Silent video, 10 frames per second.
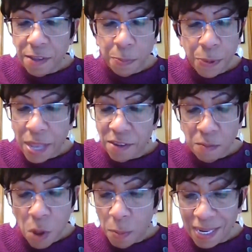present
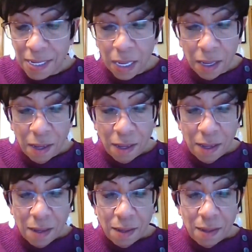moment.
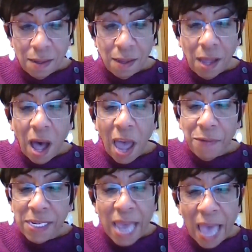I
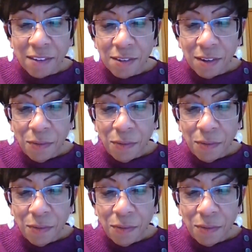relax,